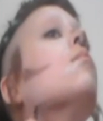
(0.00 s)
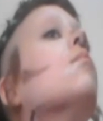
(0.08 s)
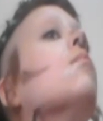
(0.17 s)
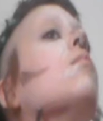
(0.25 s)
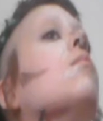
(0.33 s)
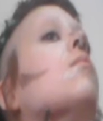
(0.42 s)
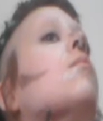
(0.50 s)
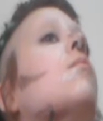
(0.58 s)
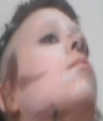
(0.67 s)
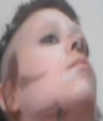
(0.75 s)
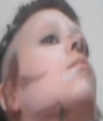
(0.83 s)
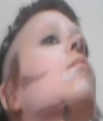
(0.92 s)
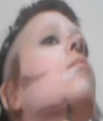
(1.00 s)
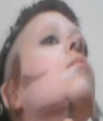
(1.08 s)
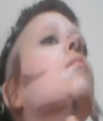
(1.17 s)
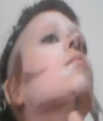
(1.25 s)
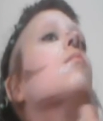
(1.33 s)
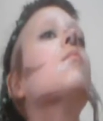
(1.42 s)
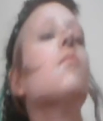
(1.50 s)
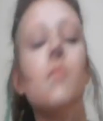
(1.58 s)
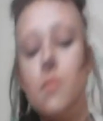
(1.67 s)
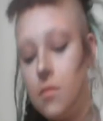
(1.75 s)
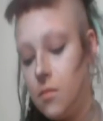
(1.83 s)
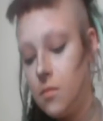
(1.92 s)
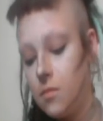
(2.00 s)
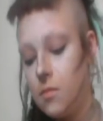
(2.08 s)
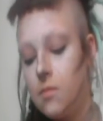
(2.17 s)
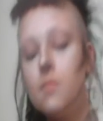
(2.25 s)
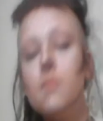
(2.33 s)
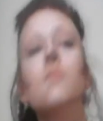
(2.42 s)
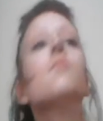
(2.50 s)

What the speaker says: I guess the lowlights that appear